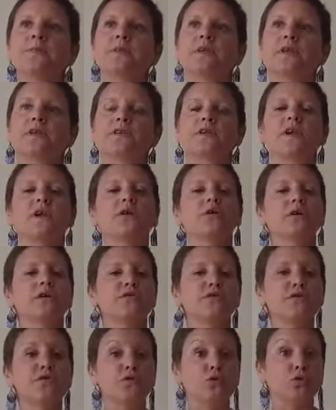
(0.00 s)
it's getting rid
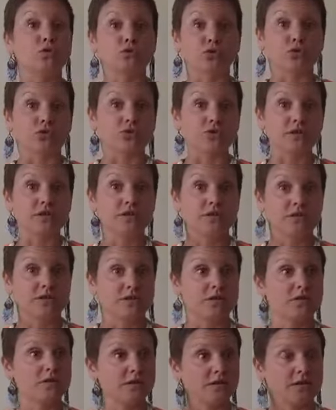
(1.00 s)
of the food rules
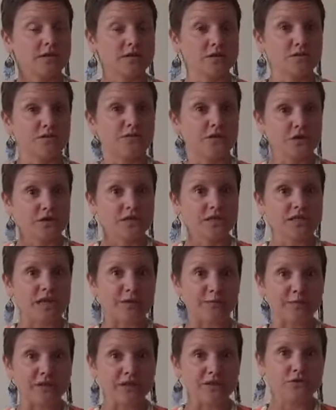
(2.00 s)
is the first
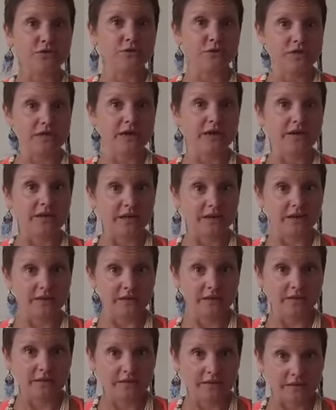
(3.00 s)
step in Intuitarian
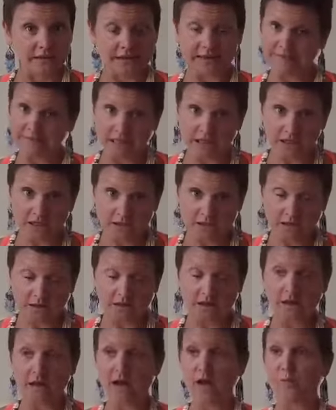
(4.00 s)
living.
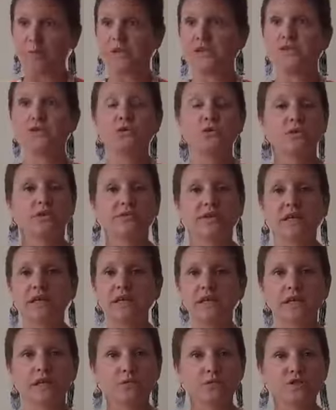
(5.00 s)
Intuitive
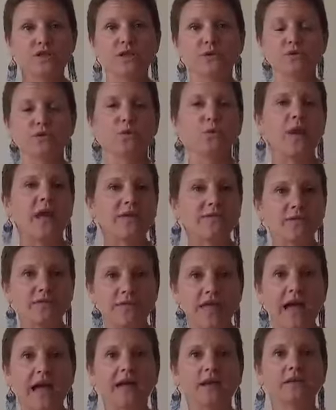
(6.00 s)
eating, there was a wave of
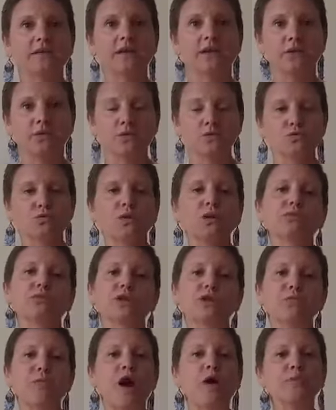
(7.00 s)
that, it was really,
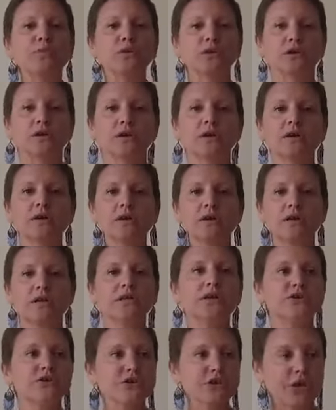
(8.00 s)
really popular
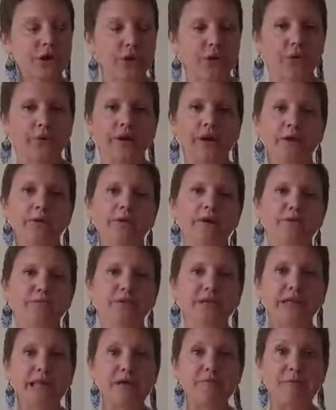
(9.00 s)
years ago, and I want to
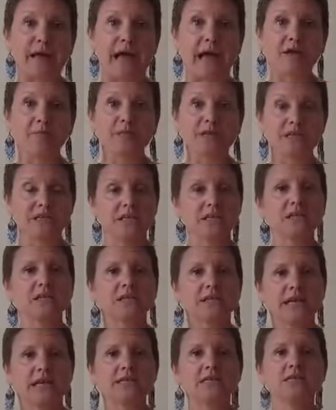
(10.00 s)
bring that back because I
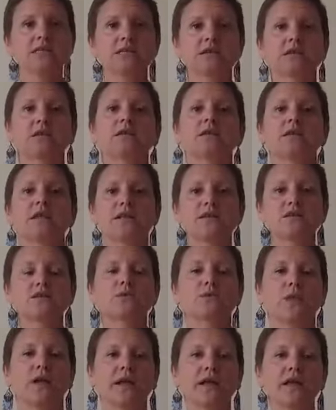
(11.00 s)
think that's the
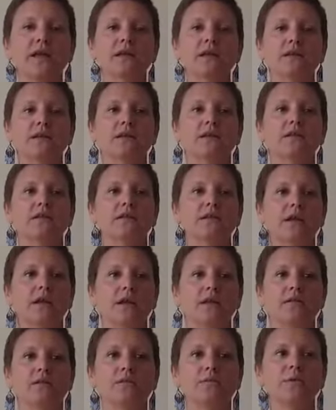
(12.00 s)
way
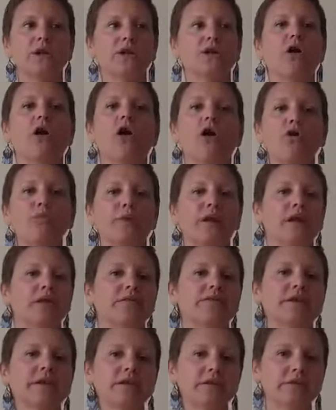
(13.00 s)
that we could all
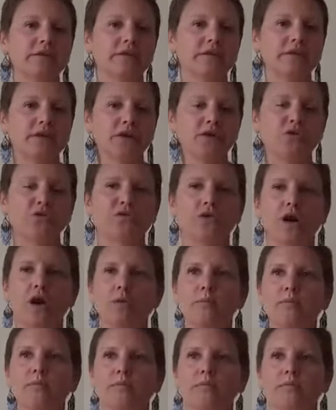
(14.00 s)
benefit,
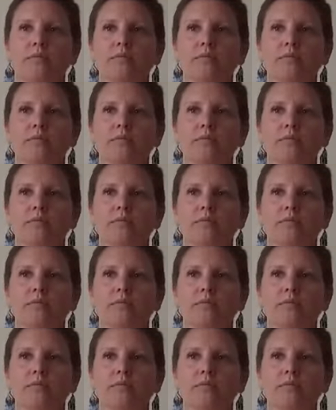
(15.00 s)
from